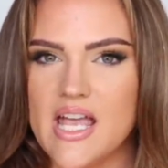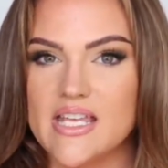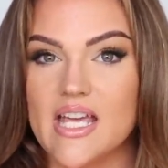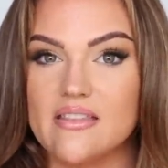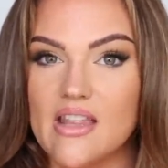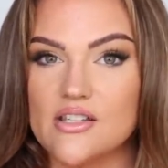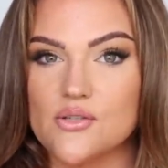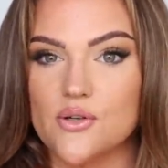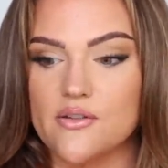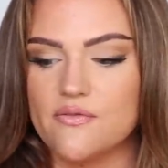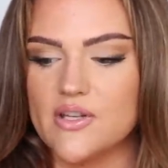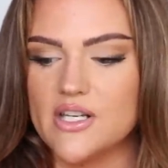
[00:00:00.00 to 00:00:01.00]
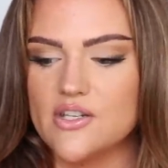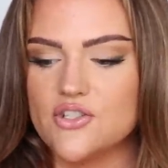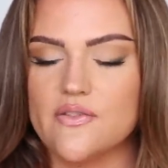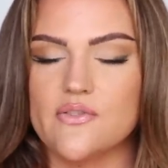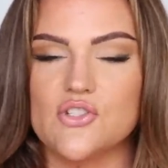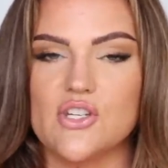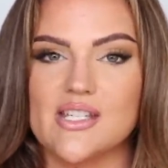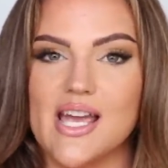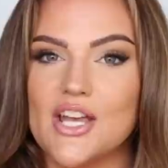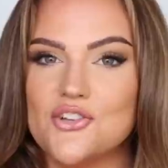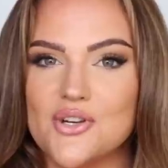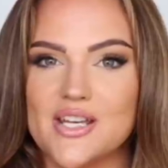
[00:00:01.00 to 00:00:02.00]
get that sort of finish if you just
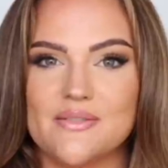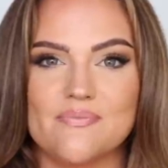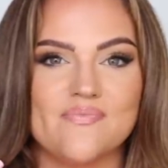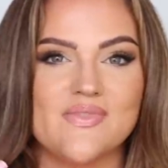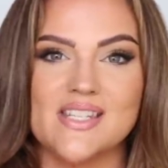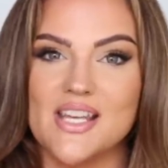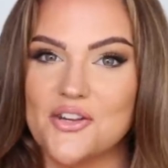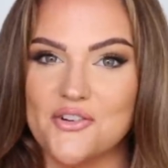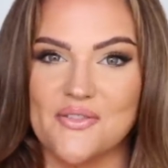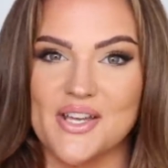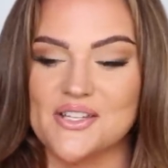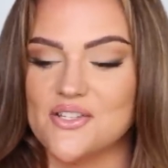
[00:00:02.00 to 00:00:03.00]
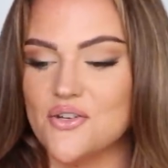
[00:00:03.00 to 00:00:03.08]
hydrate, set your face.